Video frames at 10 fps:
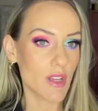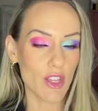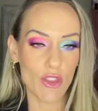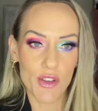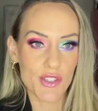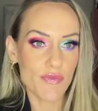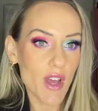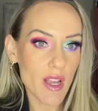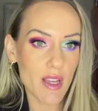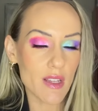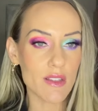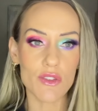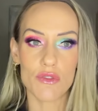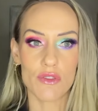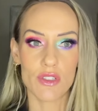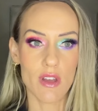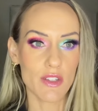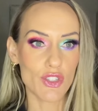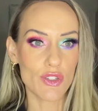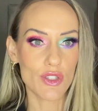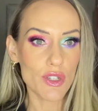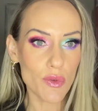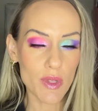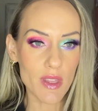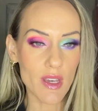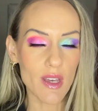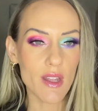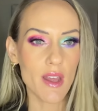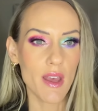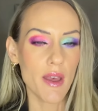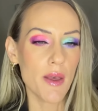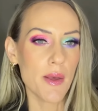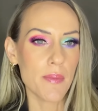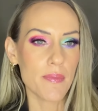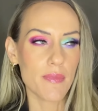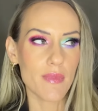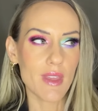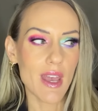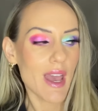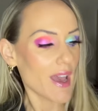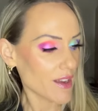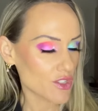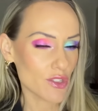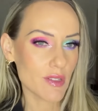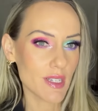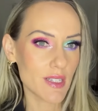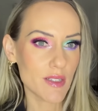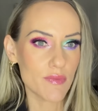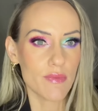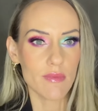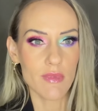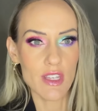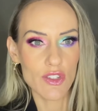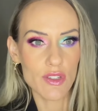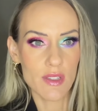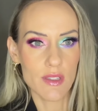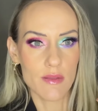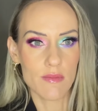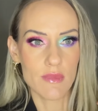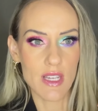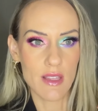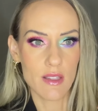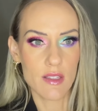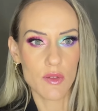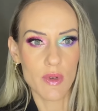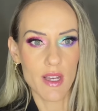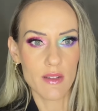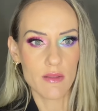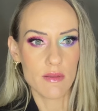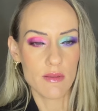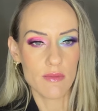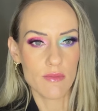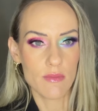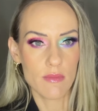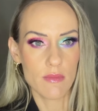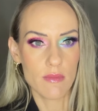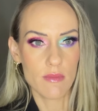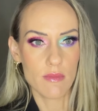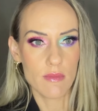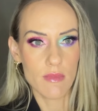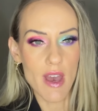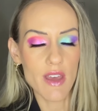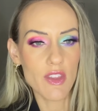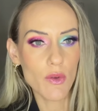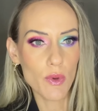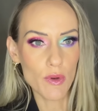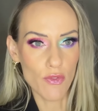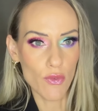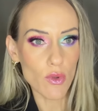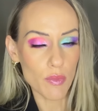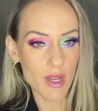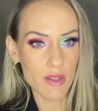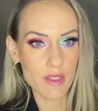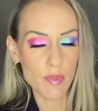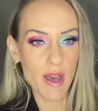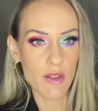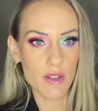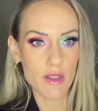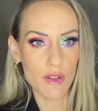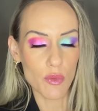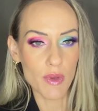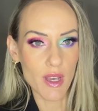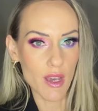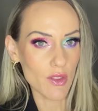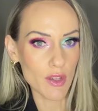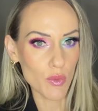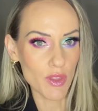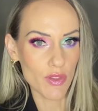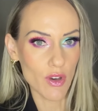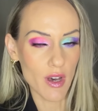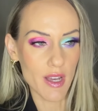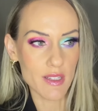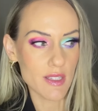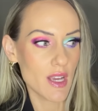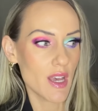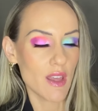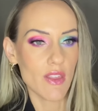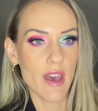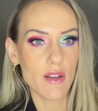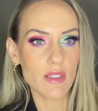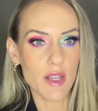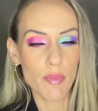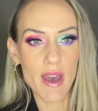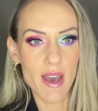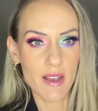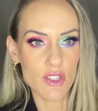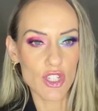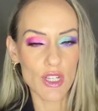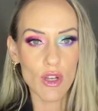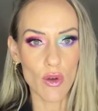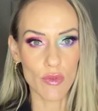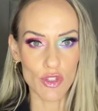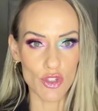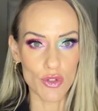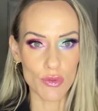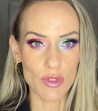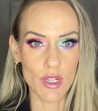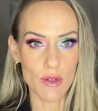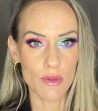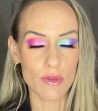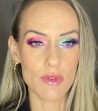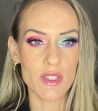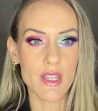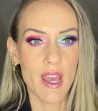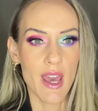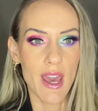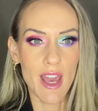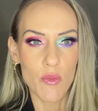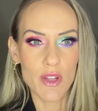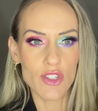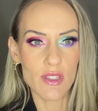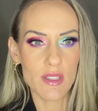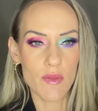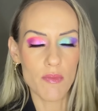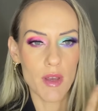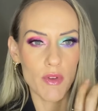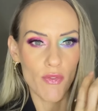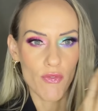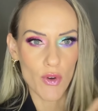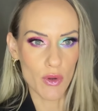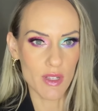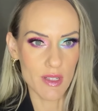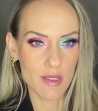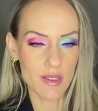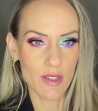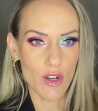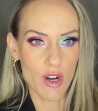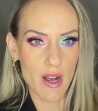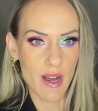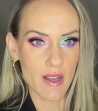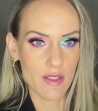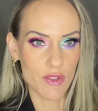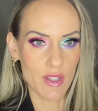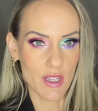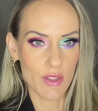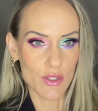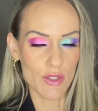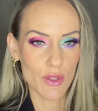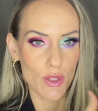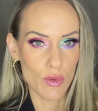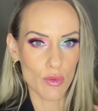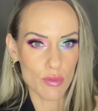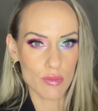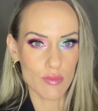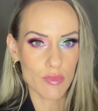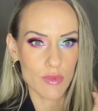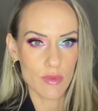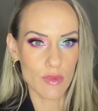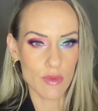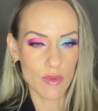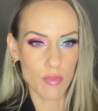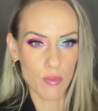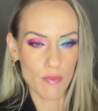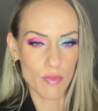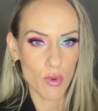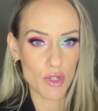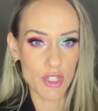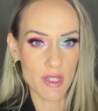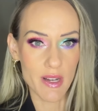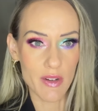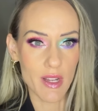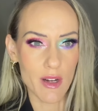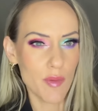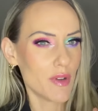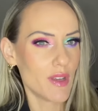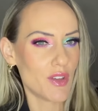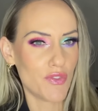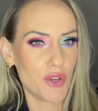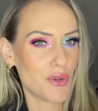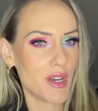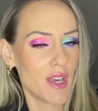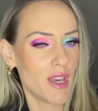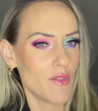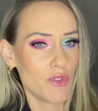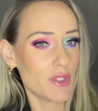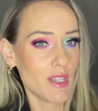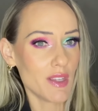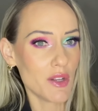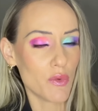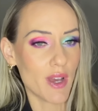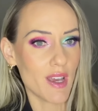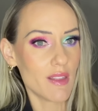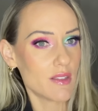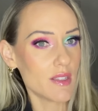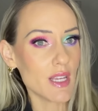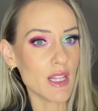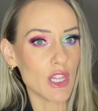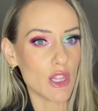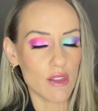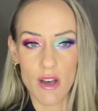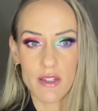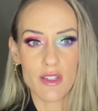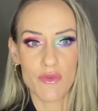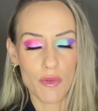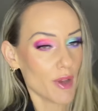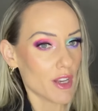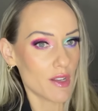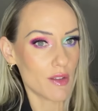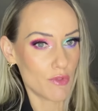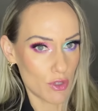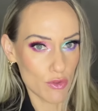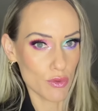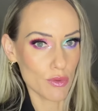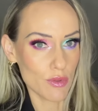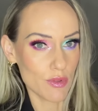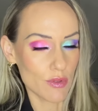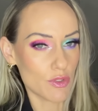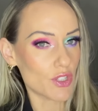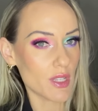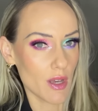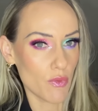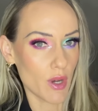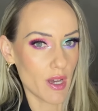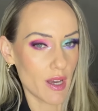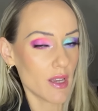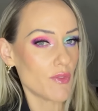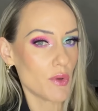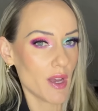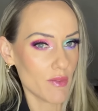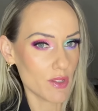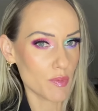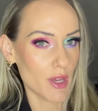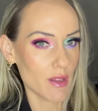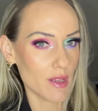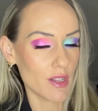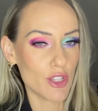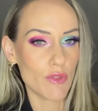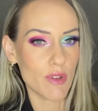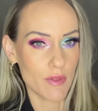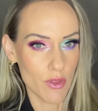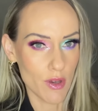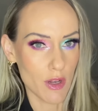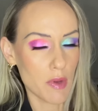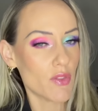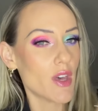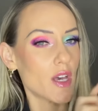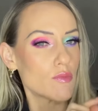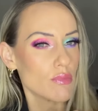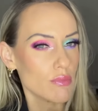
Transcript: It looks fun. There's lots to do with it. Actually, let's just take this away. I think we were fooled by this palette a little bit. I think we thought the outside packaging, oh, it's jewel tones, and we just maybe focus our eyes on like this little portion down here. But if you take that away, this is a lot of repetitive neutrals, just FYI. If you have this palette and you've never thought about that,